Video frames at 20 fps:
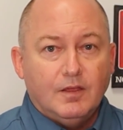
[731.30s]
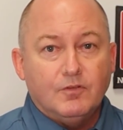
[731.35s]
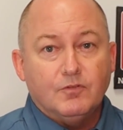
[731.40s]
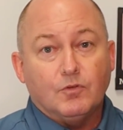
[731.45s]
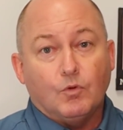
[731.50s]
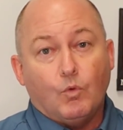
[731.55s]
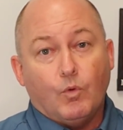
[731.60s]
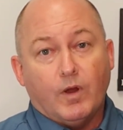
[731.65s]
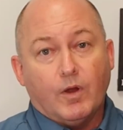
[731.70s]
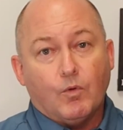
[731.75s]

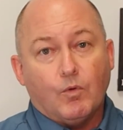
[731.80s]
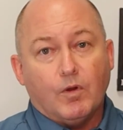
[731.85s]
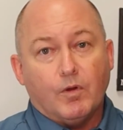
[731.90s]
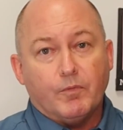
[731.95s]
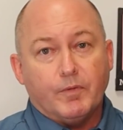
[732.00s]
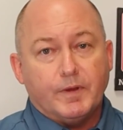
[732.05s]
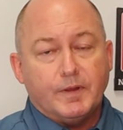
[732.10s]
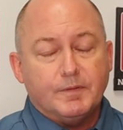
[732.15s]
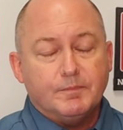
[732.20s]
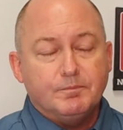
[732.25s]
So where were
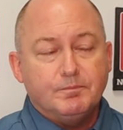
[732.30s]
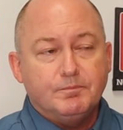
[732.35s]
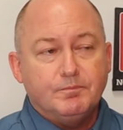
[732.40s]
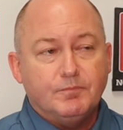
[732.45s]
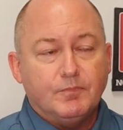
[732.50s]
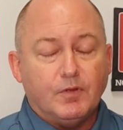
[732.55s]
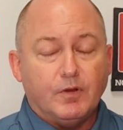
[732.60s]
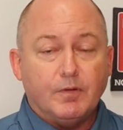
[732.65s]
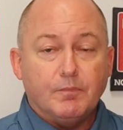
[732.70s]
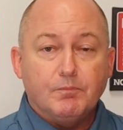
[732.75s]
we?
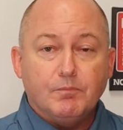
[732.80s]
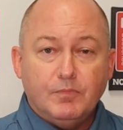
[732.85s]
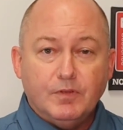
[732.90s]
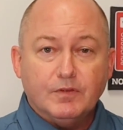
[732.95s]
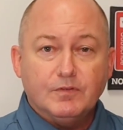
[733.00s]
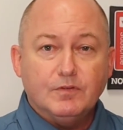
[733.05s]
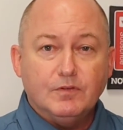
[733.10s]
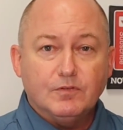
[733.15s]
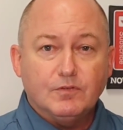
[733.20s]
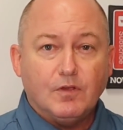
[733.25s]
All right,
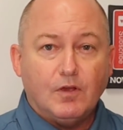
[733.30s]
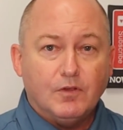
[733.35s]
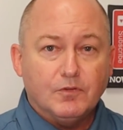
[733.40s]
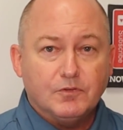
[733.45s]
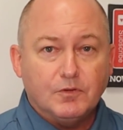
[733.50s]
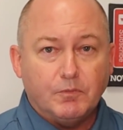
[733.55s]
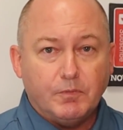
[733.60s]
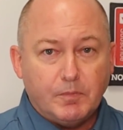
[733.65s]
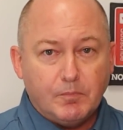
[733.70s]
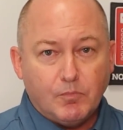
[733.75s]
this is
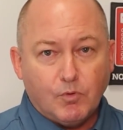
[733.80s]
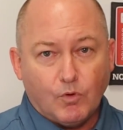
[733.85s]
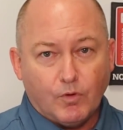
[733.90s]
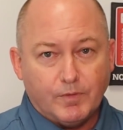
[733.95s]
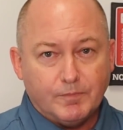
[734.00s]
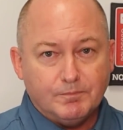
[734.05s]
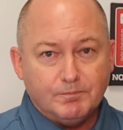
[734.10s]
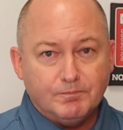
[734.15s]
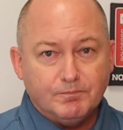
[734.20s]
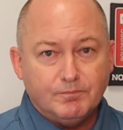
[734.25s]
also
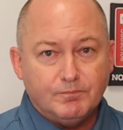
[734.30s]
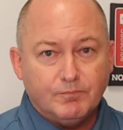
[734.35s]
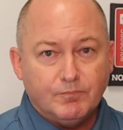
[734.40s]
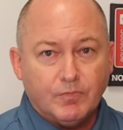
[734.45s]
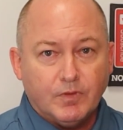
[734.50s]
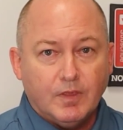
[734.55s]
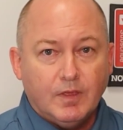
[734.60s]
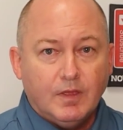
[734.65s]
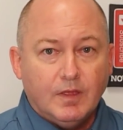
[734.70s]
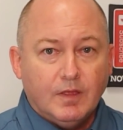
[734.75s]
important.
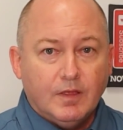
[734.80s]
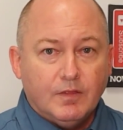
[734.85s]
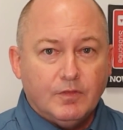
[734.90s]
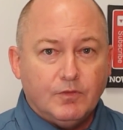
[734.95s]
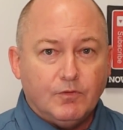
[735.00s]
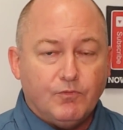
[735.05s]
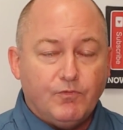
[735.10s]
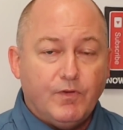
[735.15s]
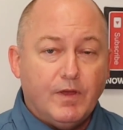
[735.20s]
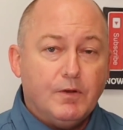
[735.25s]

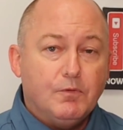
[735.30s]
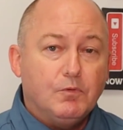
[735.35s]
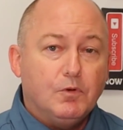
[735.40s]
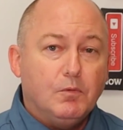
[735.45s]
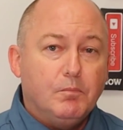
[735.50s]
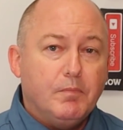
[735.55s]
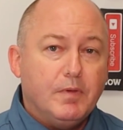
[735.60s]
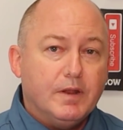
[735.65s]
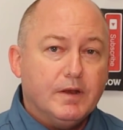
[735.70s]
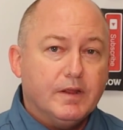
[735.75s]
The
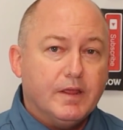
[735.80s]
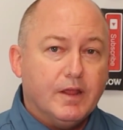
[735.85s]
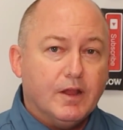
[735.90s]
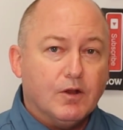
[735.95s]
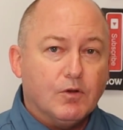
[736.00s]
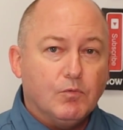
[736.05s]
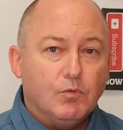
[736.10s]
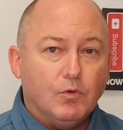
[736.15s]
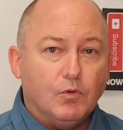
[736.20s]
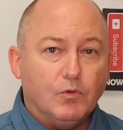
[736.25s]
federal
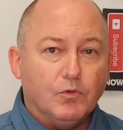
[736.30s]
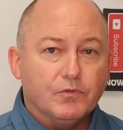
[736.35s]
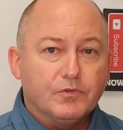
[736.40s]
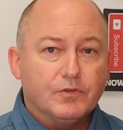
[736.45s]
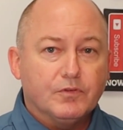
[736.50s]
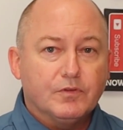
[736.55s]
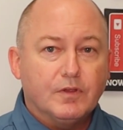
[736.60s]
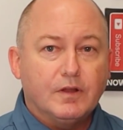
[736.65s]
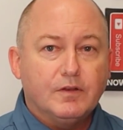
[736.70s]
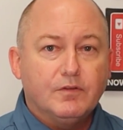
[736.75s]
Medicare rules
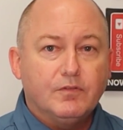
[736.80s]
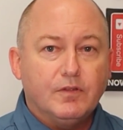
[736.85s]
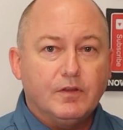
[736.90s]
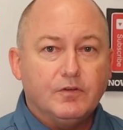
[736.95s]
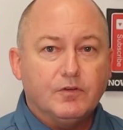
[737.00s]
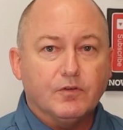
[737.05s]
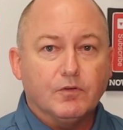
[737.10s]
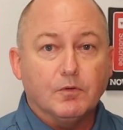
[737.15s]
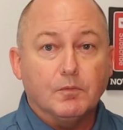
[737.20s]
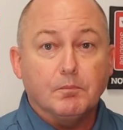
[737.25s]
are such
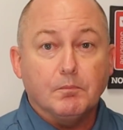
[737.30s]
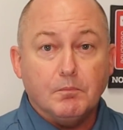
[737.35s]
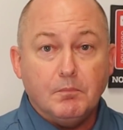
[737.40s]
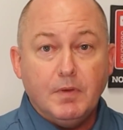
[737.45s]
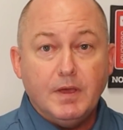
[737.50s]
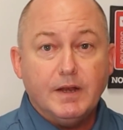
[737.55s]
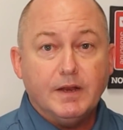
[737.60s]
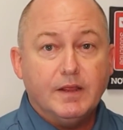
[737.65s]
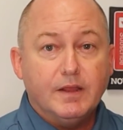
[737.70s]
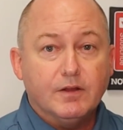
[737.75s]
that your
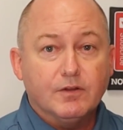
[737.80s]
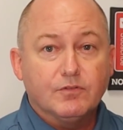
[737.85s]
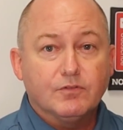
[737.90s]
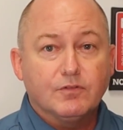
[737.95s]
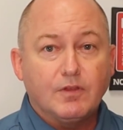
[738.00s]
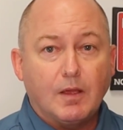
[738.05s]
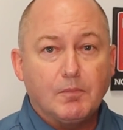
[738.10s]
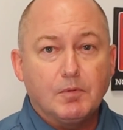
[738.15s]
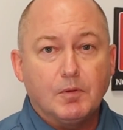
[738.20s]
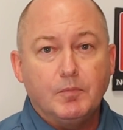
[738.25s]
Medicare
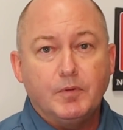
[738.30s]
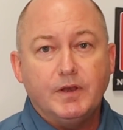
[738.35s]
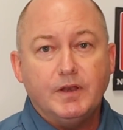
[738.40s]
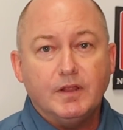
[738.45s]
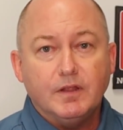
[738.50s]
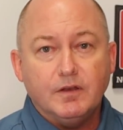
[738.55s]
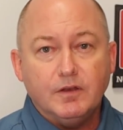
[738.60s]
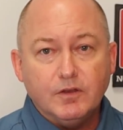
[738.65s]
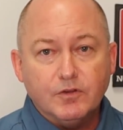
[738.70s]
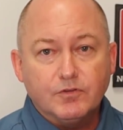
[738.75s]
supplement
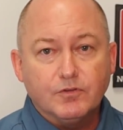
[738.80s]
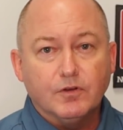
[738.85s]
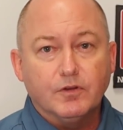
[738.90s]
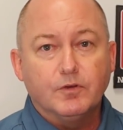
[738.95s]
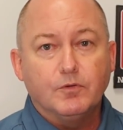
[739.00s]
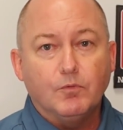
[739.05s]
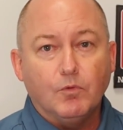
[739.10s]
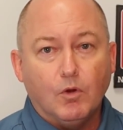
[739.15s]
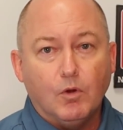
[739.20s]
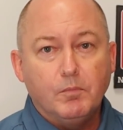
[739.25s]
initial
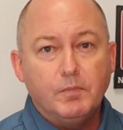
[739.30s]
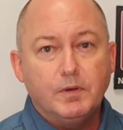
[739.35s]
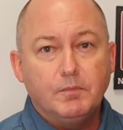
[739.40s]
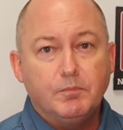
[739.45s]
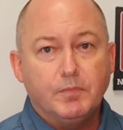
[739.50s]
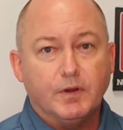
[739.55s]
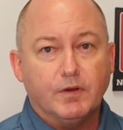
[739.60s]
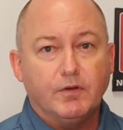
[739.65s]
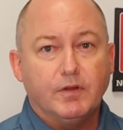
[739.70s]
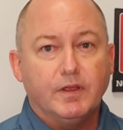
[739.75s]
enrollment
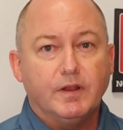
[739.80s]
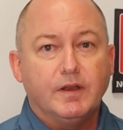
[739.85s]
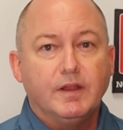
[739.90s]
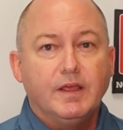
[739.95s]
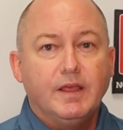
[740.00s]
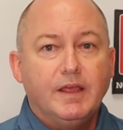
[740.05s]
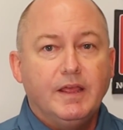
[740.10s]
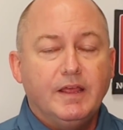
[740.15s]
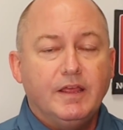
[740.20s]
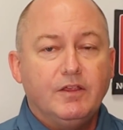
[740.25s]
period
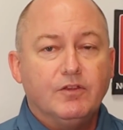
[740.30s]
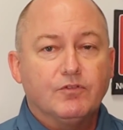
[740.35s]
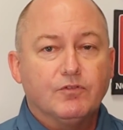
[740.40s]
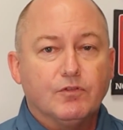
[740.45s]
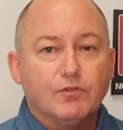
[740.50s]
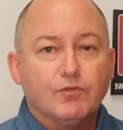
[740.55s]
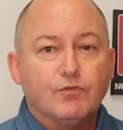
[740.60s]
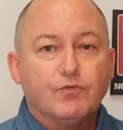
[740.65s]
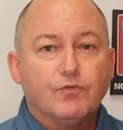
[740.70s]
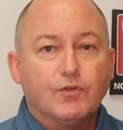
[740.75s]
is
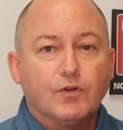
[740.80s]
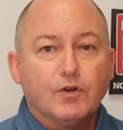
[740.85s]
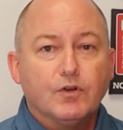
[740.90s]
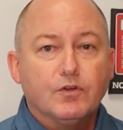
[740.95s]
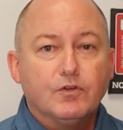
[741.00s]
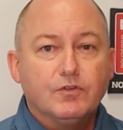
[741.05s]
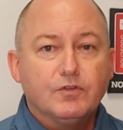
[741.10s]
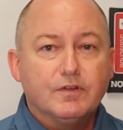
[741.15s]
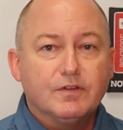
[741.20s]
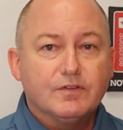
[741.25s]
the
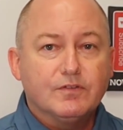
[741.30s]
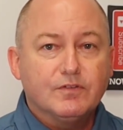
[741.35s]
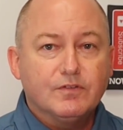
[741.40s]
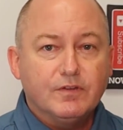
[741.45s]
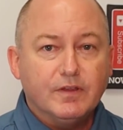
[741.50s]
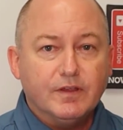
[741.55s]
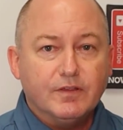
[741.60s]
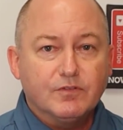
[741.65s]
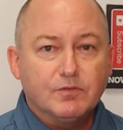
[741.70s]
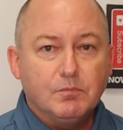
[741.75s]
first
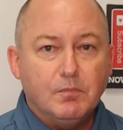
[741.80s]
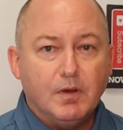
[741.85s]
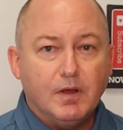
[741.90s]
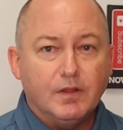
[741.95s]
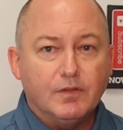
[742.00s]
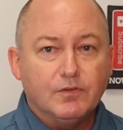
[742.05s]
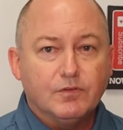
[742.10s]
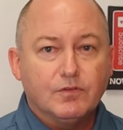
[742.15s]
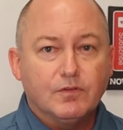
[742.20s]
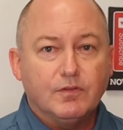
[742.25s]
6
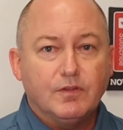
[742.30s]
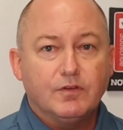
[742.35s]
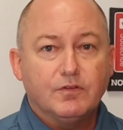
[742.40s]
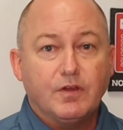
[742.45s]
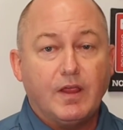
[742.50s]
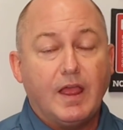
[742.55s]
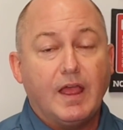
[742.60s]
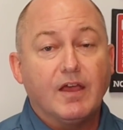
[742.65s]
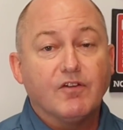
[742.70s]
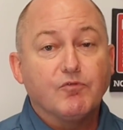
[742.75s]
months that
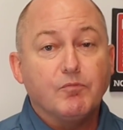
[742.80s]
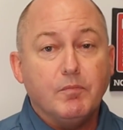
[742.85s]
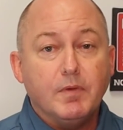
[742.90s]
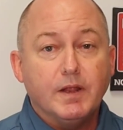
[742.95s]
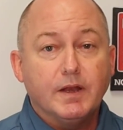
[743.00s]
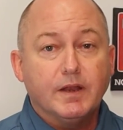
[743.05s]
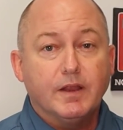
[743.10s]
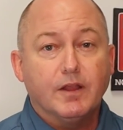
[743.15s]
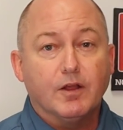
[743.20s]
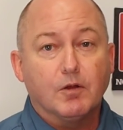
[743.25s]
you have
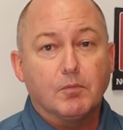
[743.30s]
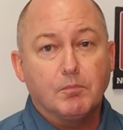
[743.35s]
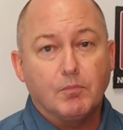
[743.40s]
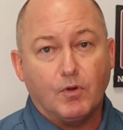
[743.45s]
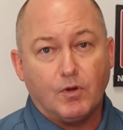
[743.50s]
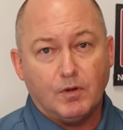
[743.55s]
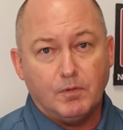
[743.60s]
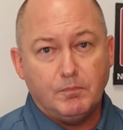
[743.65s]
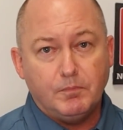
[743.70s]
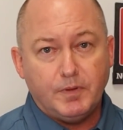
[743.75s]
Medicare
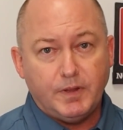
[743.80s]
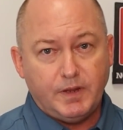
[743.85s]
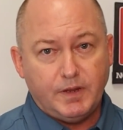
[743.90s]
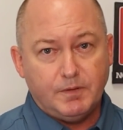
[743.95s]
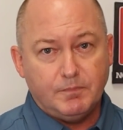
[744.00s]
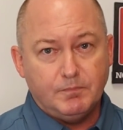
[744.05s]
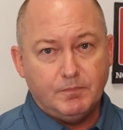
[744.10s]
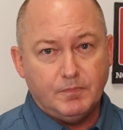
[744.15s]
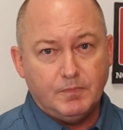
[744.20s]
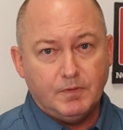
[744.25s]
Part B.